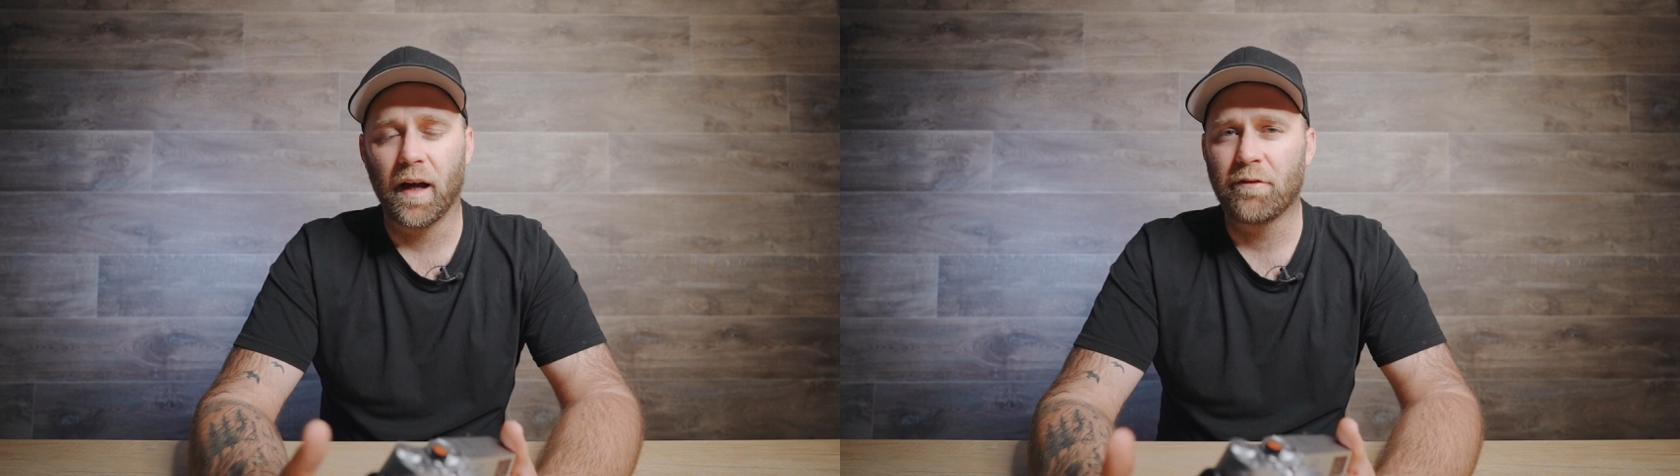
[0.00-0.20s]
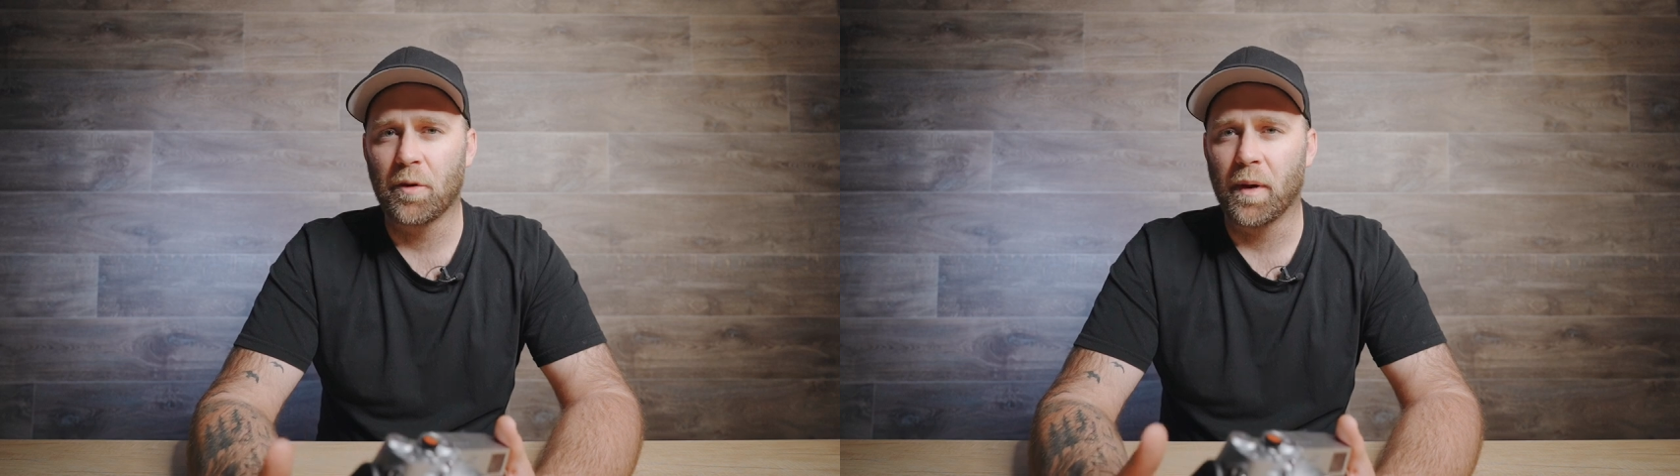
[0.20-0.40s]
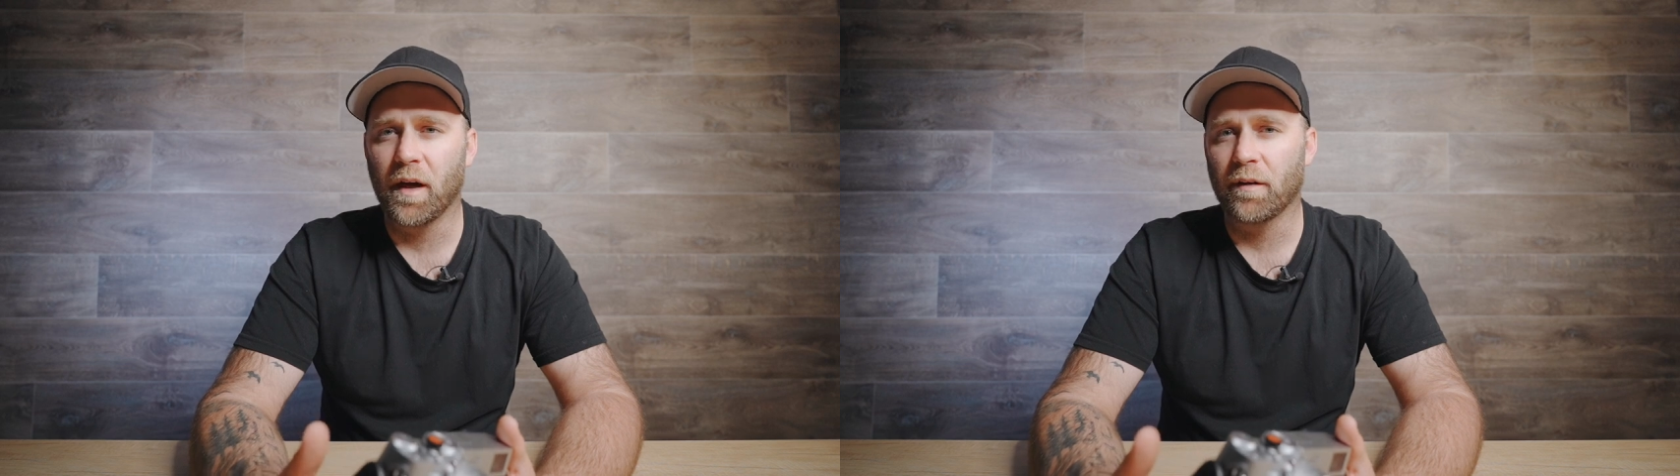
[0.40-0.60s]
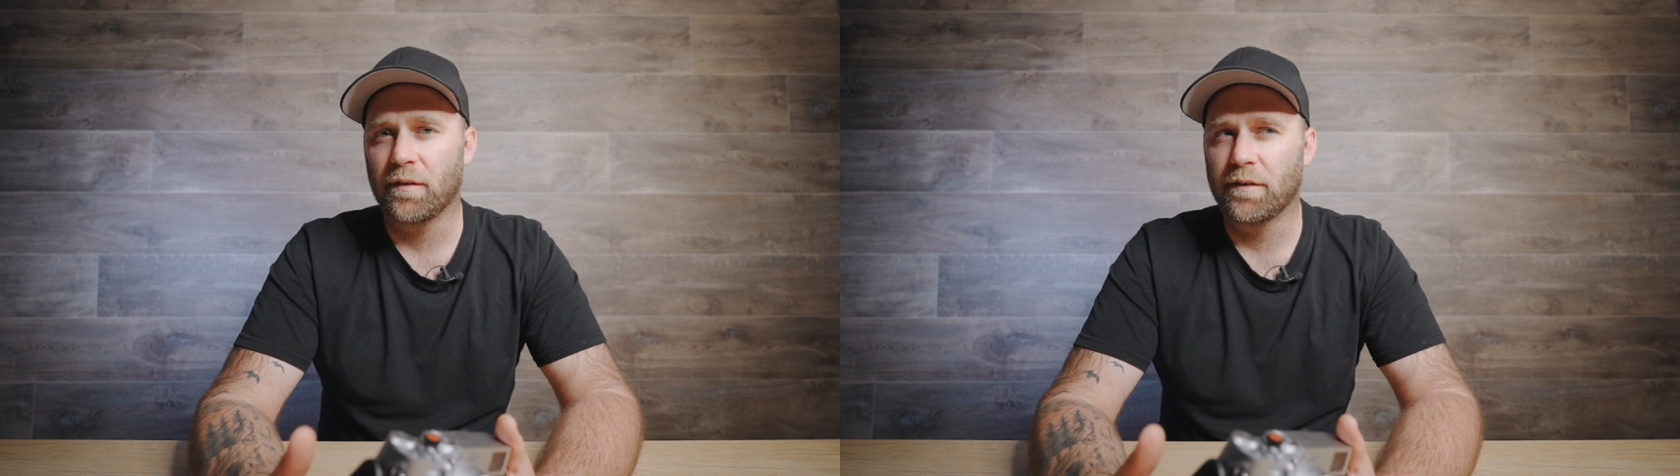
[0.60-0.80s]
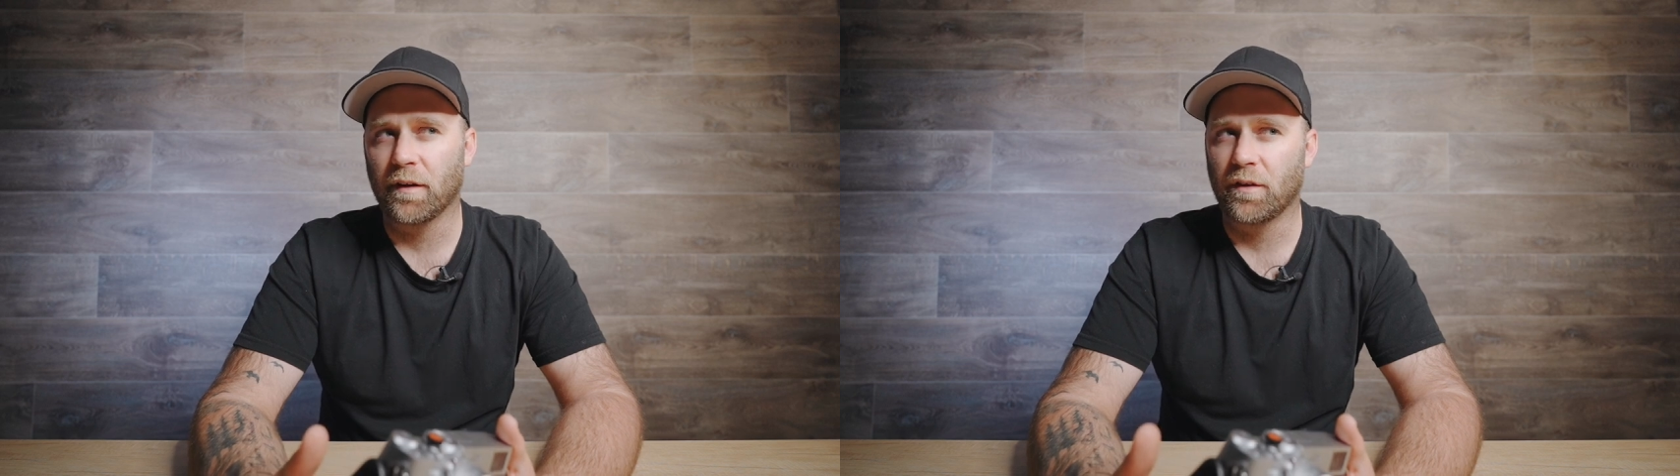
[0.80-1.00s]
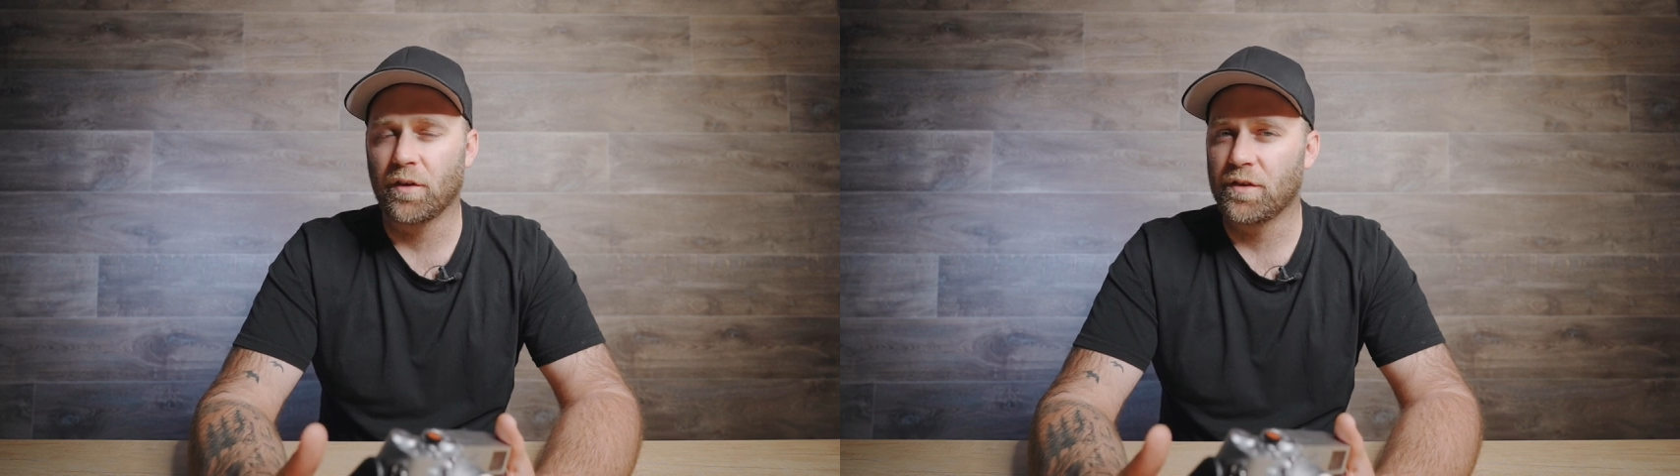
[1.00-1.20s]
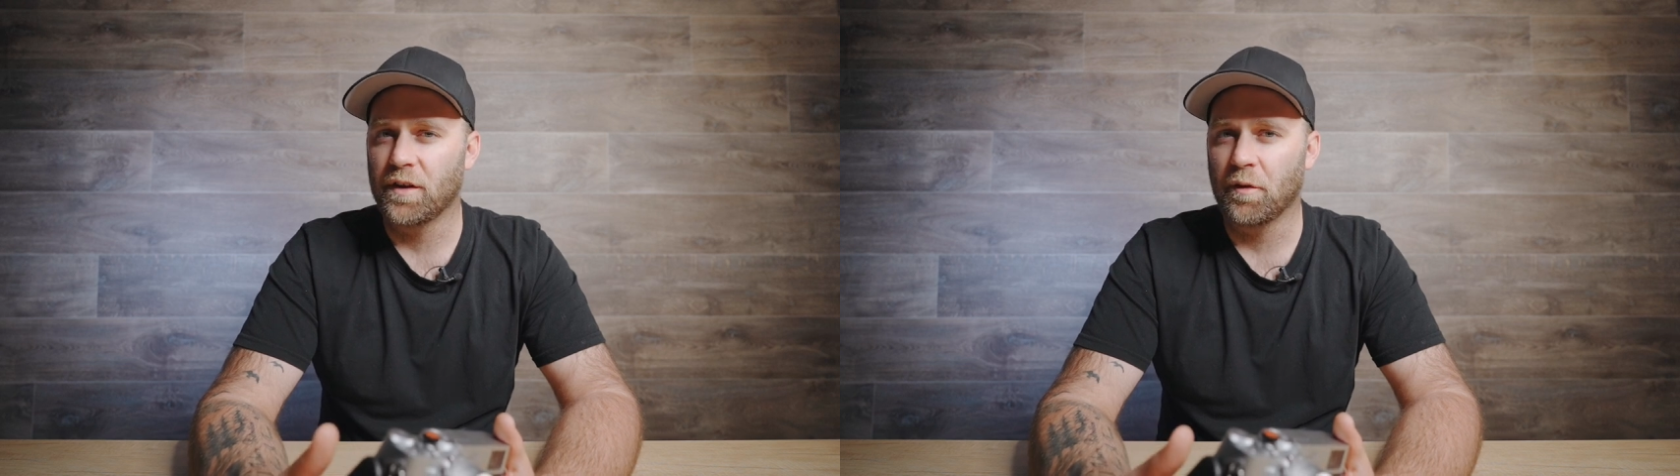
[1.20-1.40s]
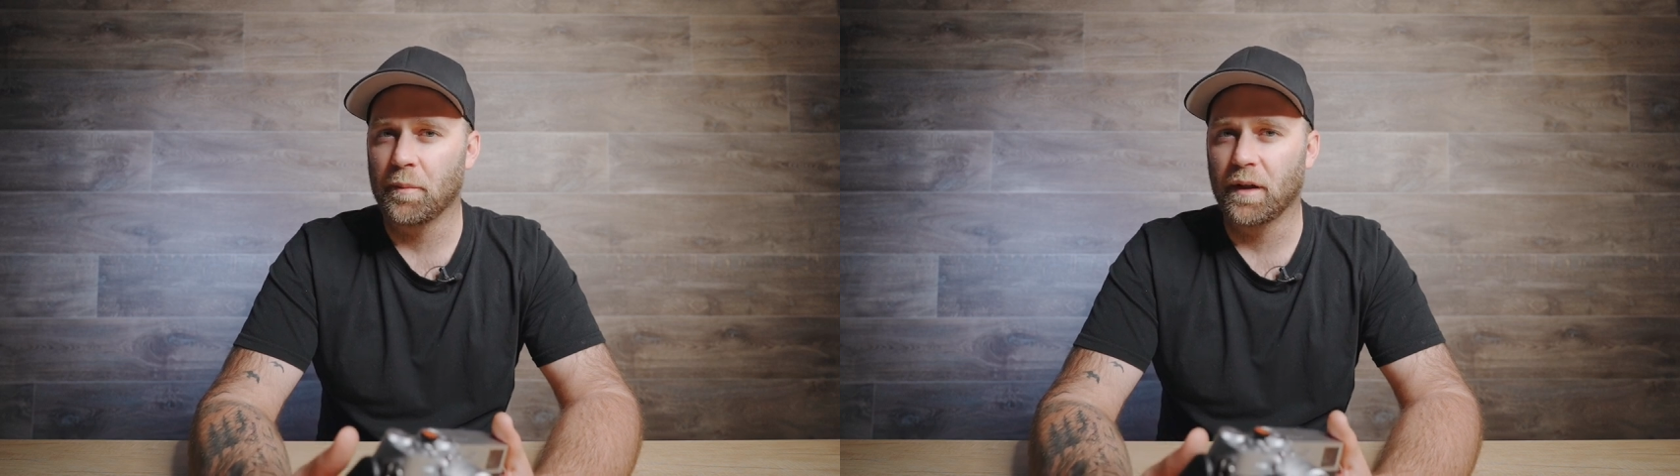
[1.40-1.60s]
after about 6 or
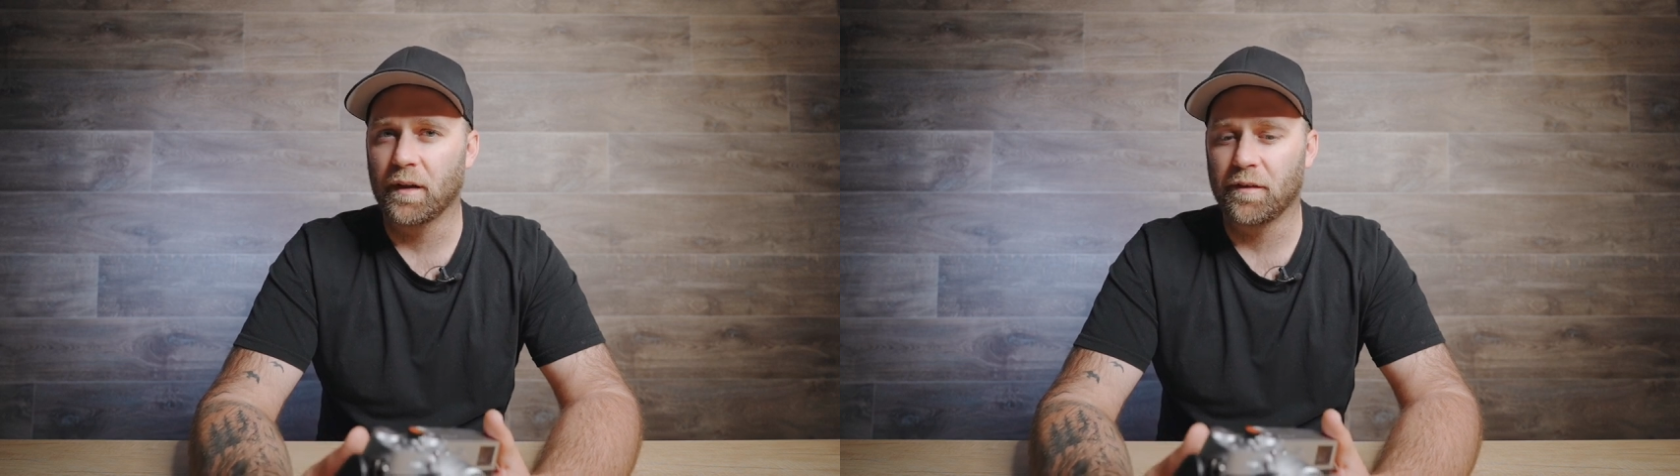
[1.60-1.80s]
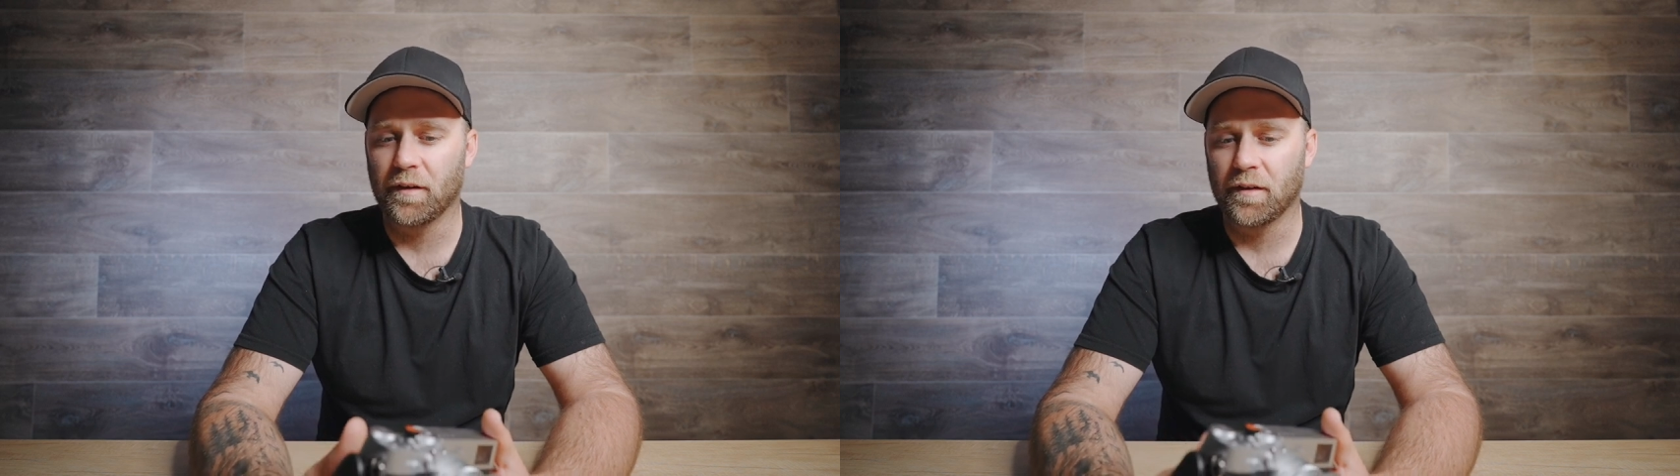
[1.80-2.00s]
7 minutes,